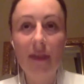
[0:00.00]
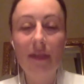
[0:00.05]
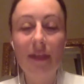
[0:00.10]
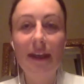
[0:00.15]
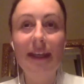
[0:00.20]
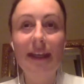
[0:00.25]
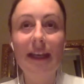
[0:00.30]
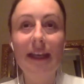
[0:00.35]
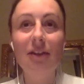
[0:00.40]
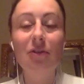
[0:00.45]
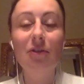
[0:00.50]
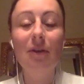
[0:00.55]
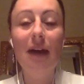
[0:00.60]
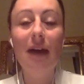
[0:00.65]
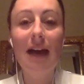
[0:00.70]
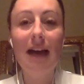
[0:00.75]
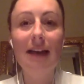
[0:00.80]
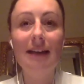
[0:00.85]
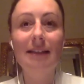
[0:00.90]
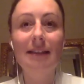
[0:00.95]
They get
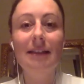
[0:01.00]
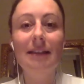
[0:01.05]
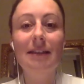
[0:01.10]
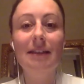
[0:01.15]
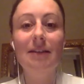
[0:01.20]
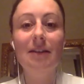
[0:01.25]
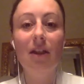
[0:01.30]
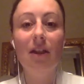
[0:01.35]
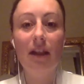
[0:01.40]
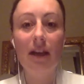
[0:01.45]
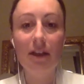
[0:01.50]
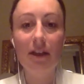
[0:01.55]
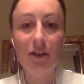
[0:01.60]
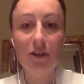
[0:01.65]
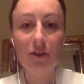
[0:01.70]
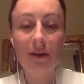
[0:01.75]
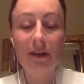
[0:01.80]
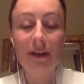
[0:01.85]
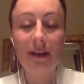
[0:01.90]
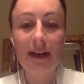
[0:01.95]
to access the luxury